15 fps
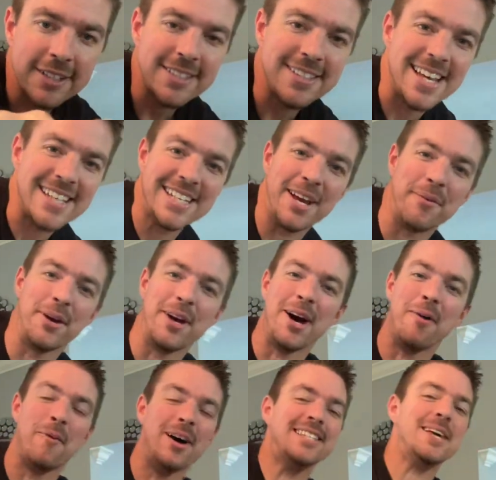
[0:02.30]
Testing, we
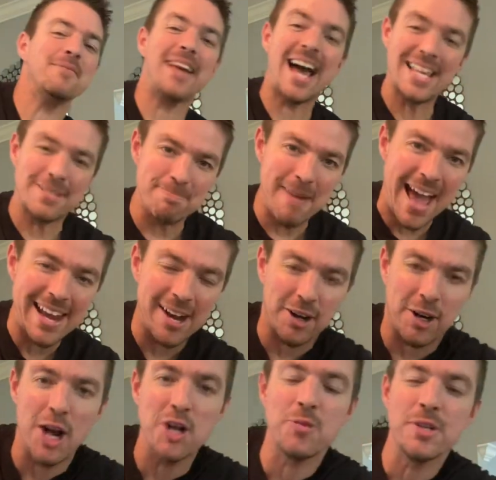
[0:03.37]
on. What's up, guys? Matt here,
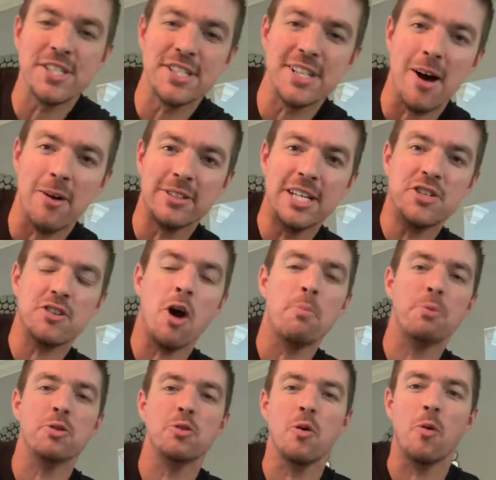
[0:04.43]
Country Song Teacher. Hope
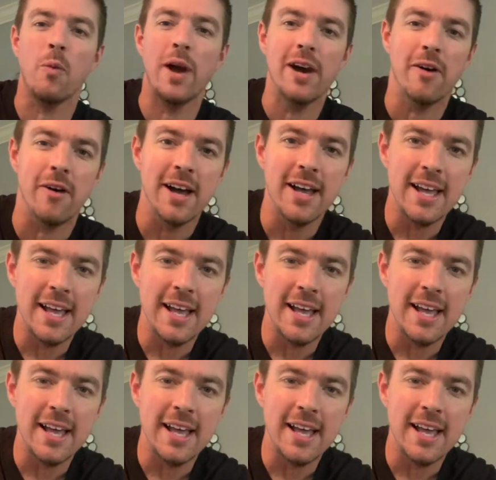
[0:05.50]
you're doing well.